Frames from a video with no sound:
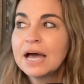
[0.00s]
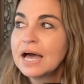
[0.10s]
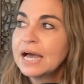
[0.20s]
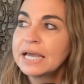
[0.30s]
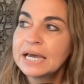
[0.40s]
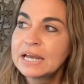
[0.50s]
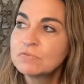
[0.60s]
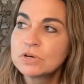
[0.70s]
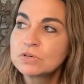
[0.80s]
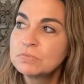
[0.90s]
Again, I've
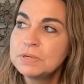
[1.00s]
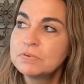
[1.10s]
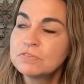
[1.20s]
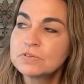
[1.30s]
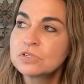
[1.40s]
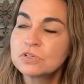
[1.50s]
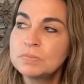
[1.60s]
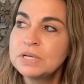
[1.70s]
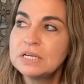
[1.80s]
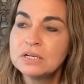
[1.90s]
worked with people for so
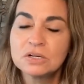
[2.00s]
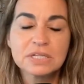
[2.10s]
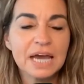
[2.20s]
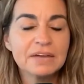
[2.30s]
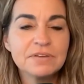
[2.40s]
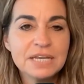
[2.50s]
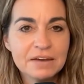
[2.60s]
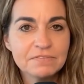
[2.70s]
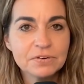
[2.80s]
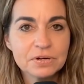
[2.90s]
many years. I've
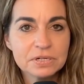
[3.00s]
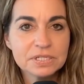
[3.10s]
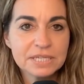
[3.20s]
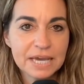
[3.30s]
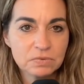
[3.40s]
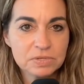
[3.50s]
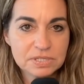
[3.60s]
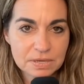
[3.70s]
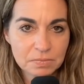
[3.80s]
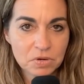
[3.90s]
never sat with
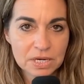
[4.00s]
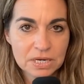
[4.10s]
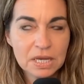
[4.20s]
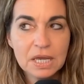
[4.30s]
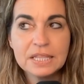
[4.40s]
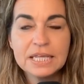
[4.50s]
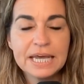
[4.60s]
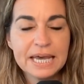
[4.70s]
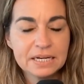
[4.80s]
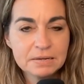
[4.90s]
someone that
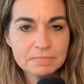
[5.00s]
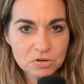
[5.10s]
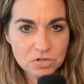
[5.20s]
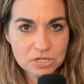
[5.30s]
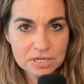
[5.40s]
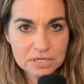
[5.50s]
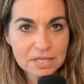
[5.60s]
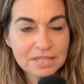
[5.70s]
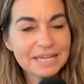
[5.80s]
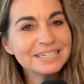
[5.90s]
had an emotion
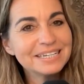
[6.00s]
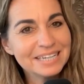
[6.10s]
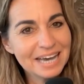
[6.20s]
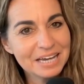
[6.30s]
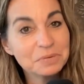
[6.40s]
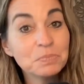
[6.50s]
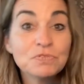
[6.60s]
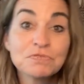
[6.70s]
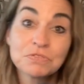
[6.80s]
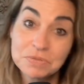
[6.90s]
that did not
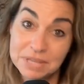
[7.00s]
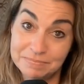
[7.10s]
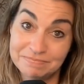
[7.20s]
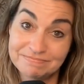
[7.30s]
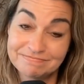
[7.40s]
move through them.